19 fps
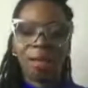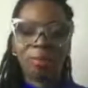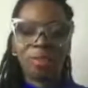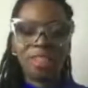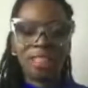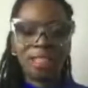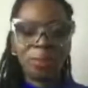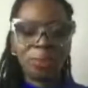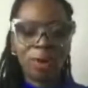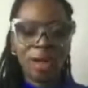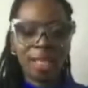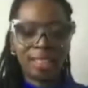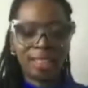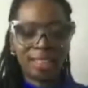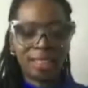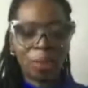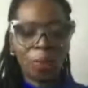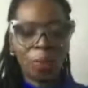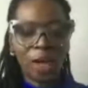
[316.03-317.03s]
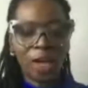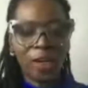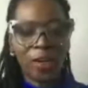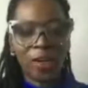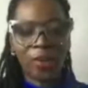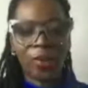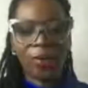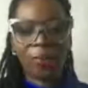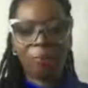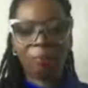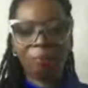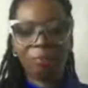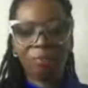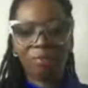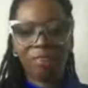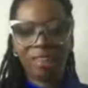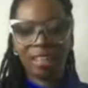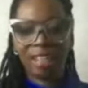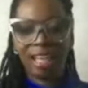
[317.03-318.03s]
she was the winner,
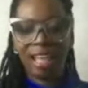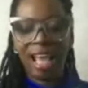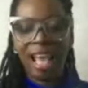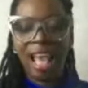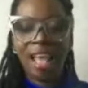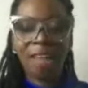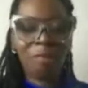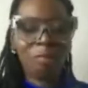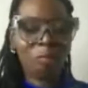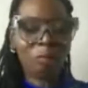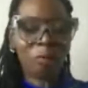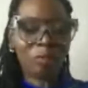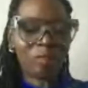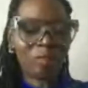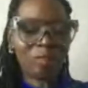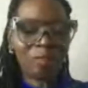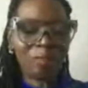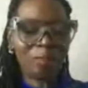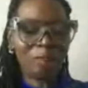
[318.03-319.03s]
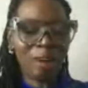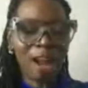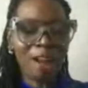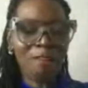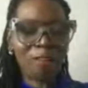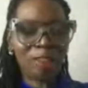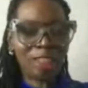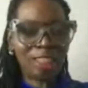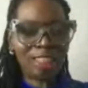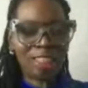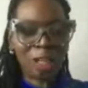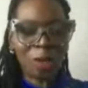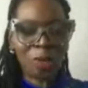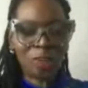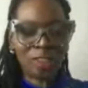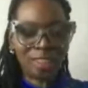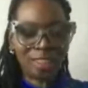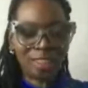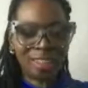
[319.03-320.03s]
and rightfully
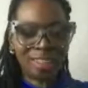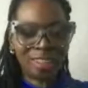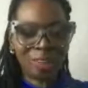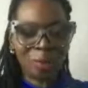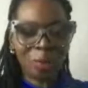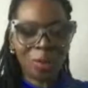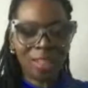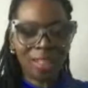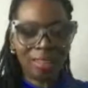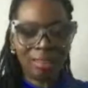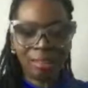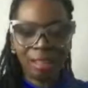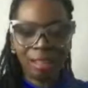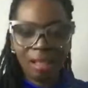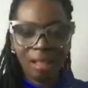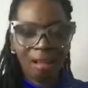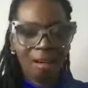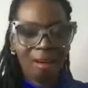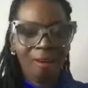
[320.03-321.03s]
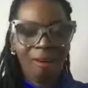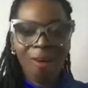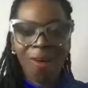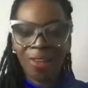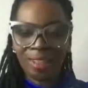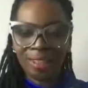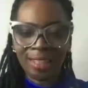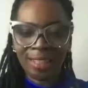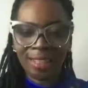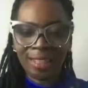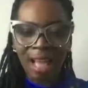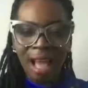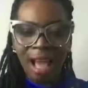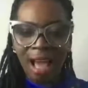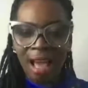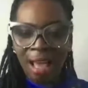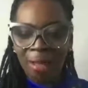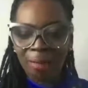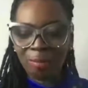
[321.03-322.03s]
so. She's on all the
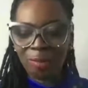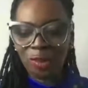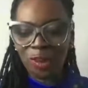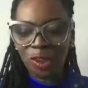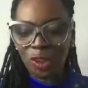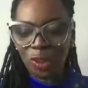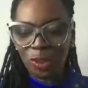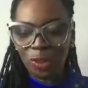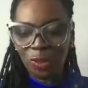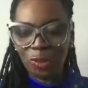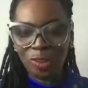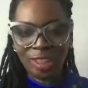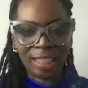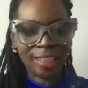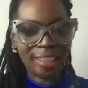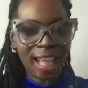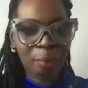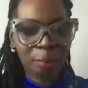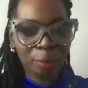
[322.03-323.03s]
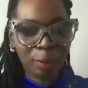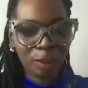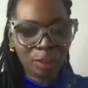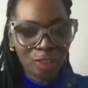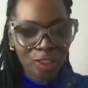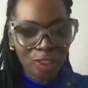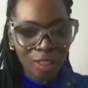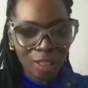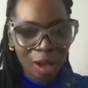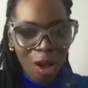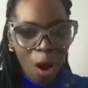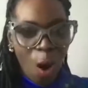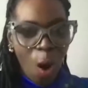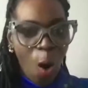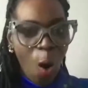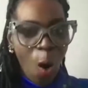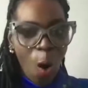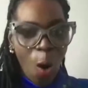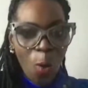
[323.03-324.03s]
time too, just like Bridget,
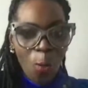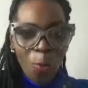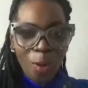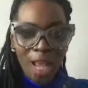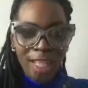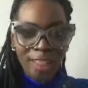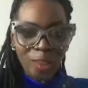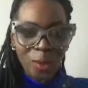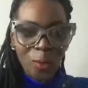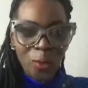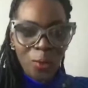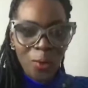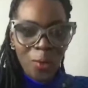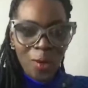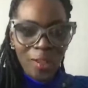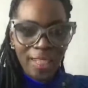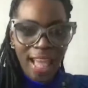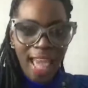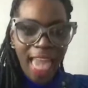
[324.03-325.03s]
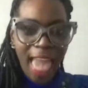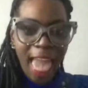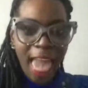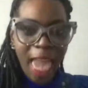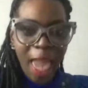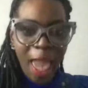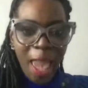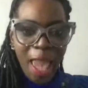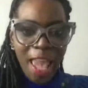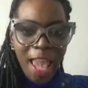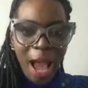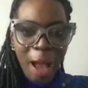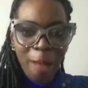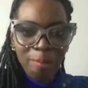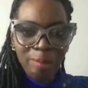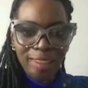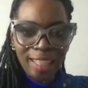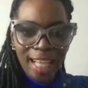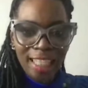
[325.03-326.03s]
always on. Hey,
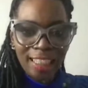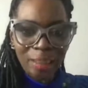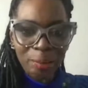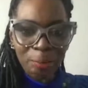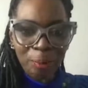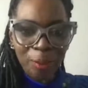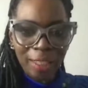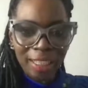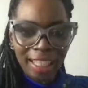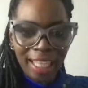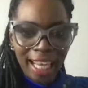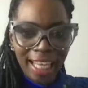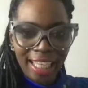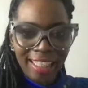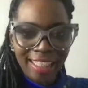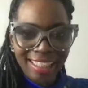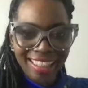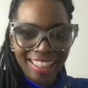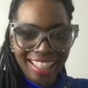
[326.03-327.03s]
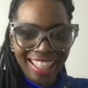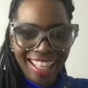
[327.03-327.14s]
I'm Jess Boogie.